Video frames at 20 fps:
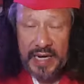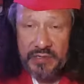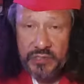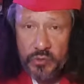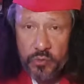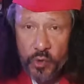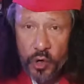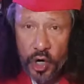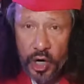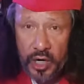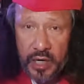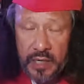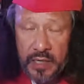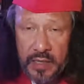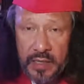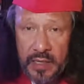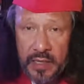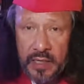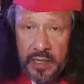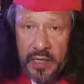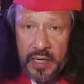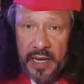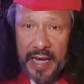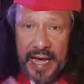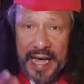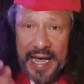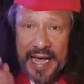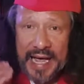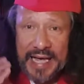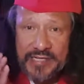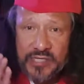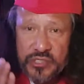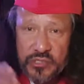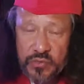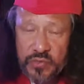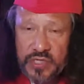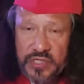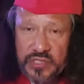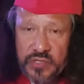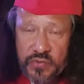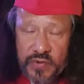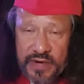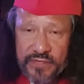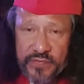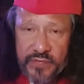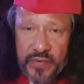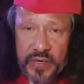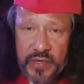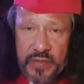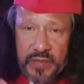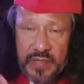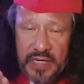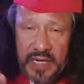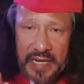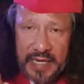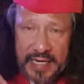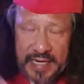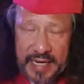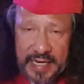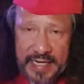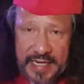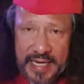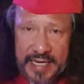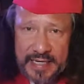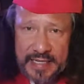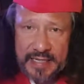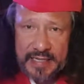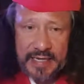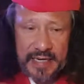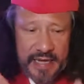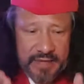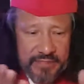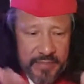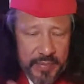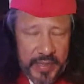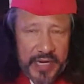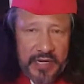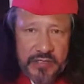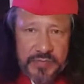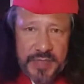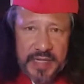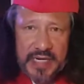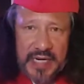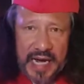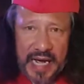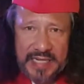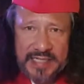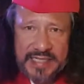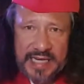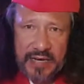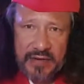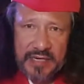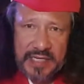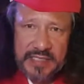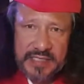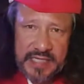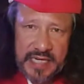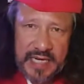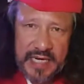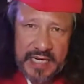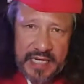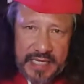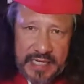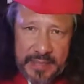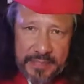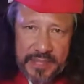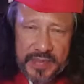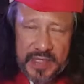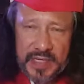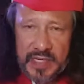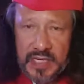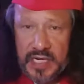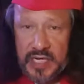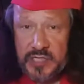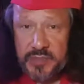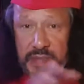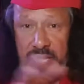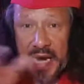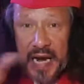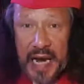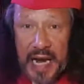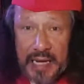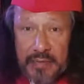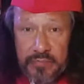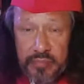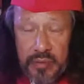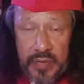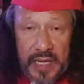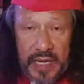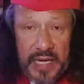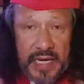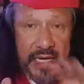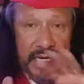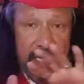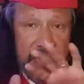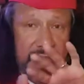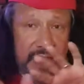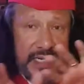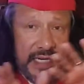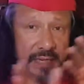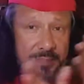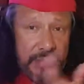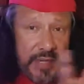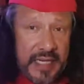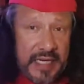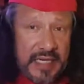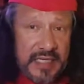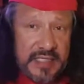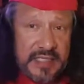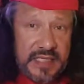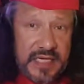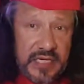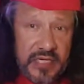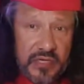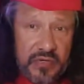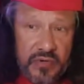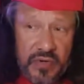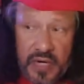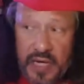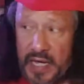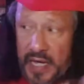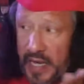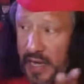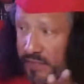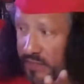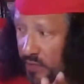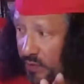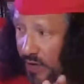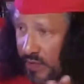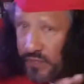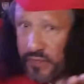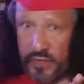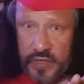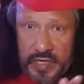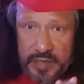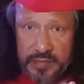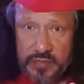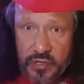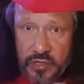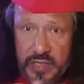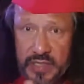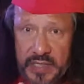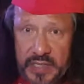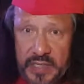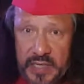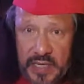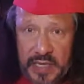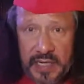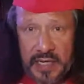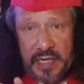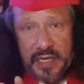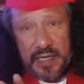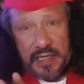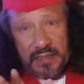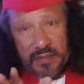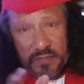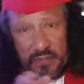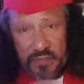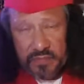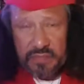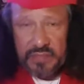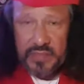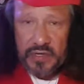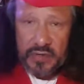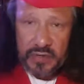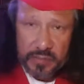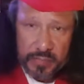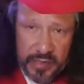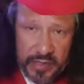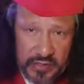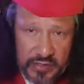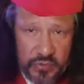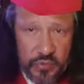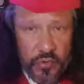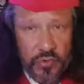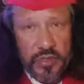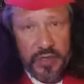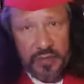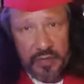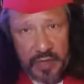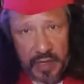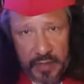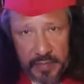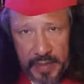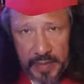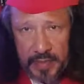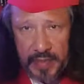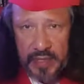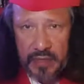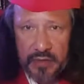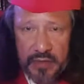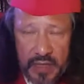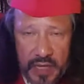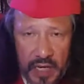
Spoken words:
it's wrong. As soon as the referee, again, if a player has been knocked down, let's say clipped, he's behind play, he can let play continue. If the referee keeps looking and the player's rolling around, maybe